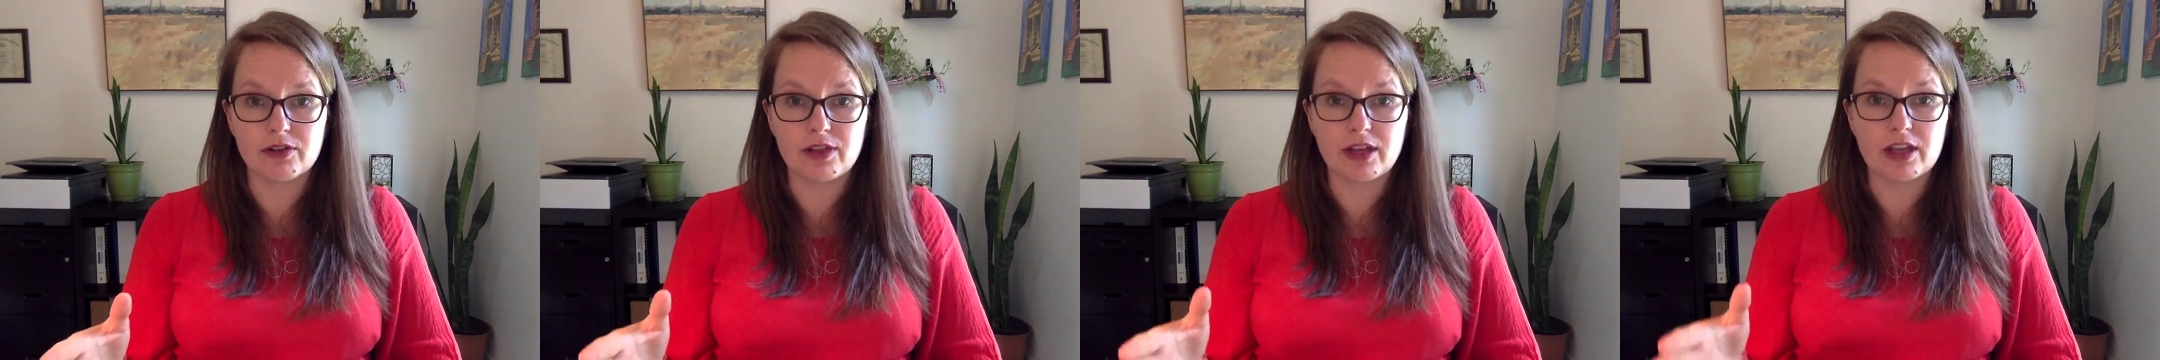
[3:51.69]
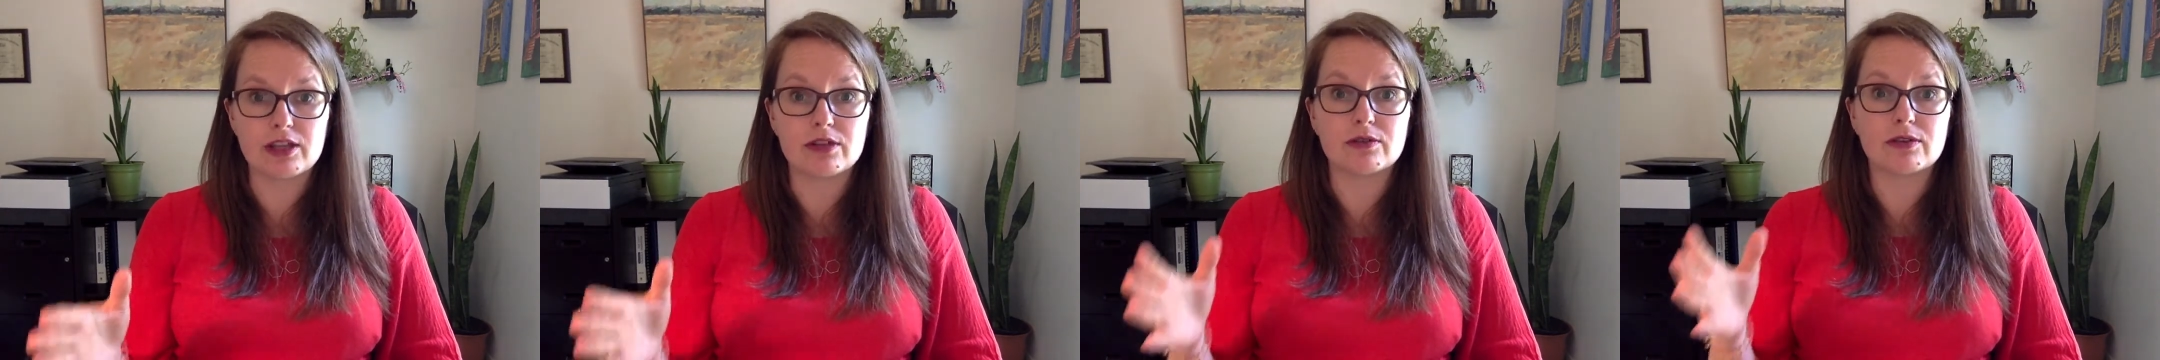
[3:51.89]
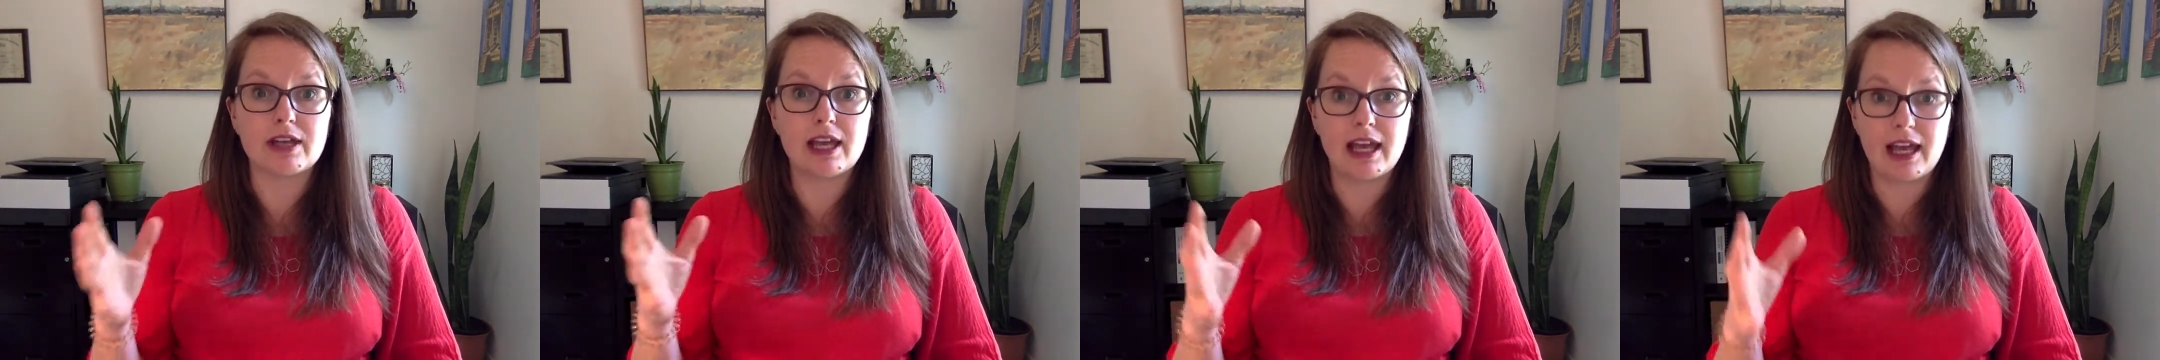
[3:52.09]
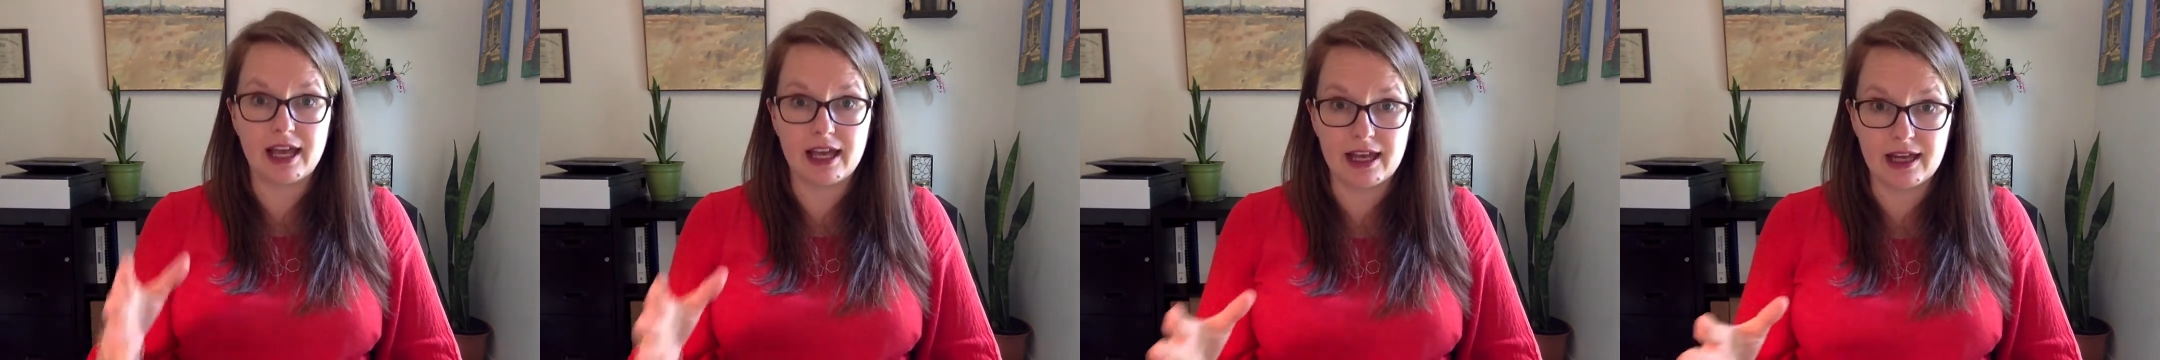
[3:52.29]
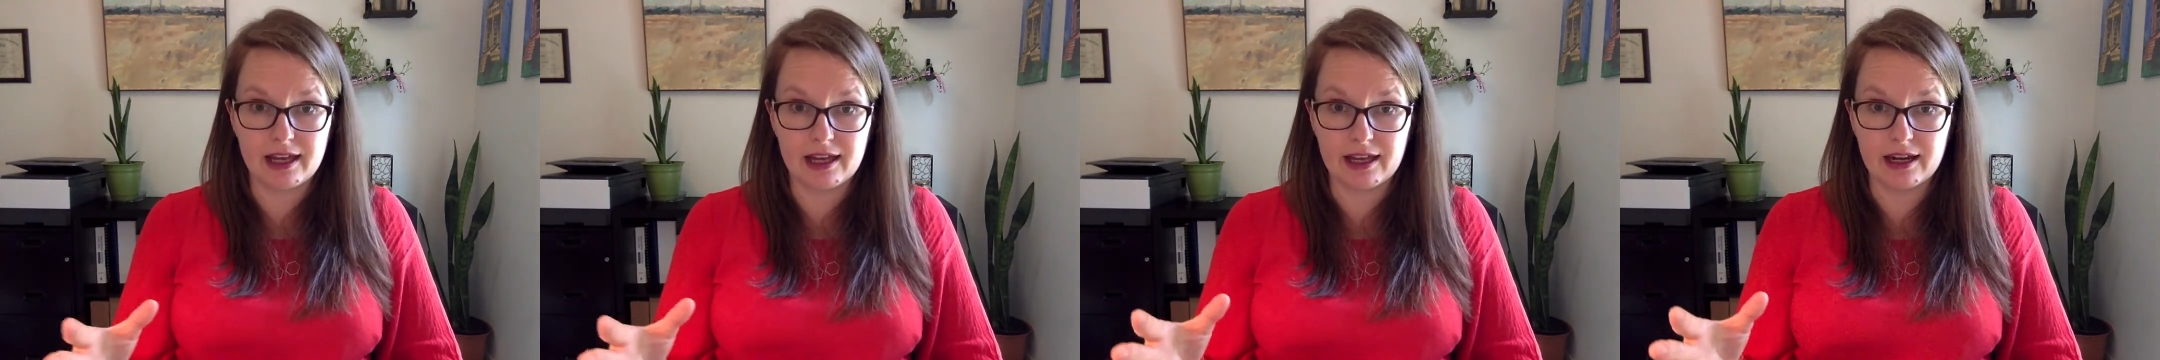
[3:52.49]
that you
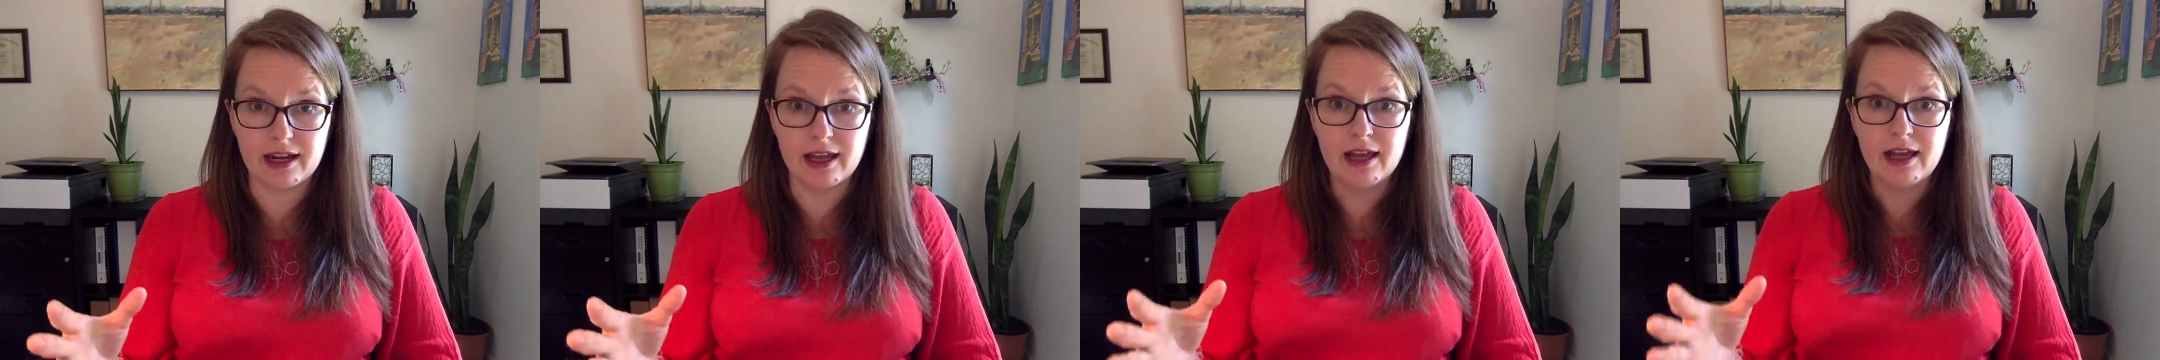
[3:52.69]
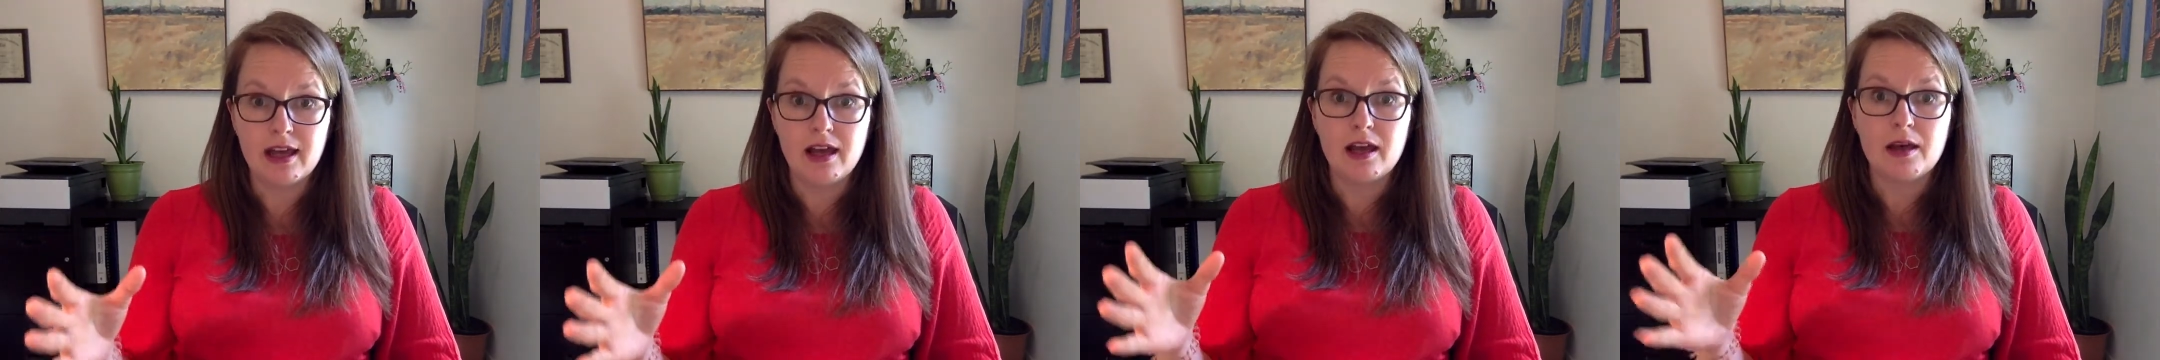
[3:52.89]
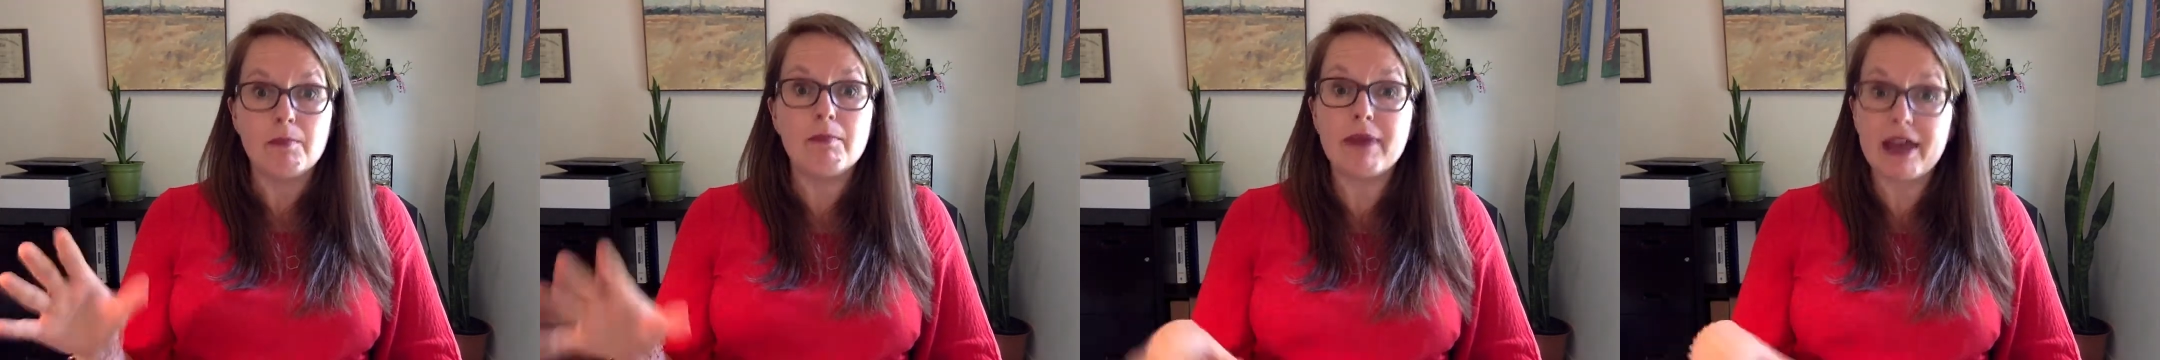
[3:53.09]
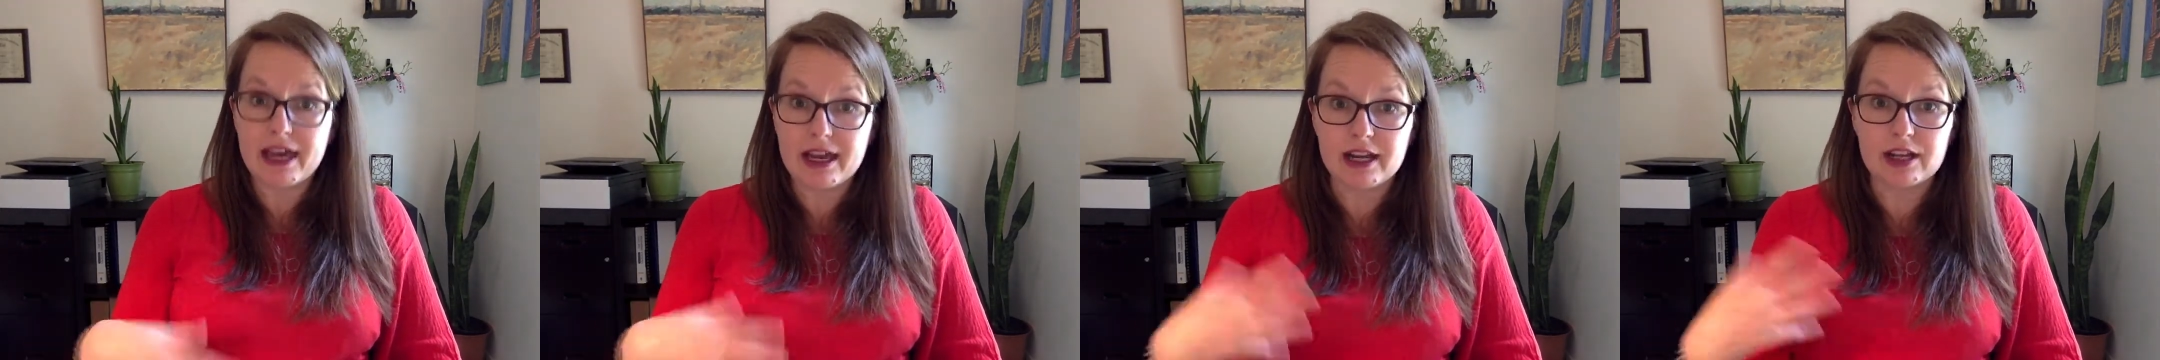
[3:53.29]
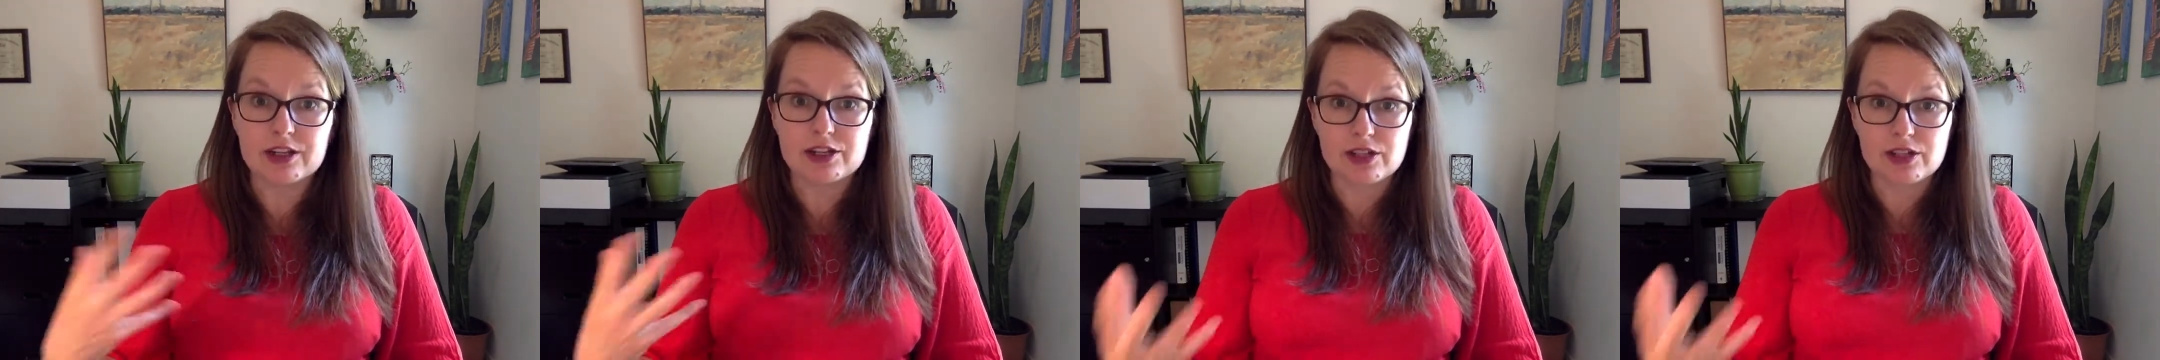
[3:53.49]
can manage,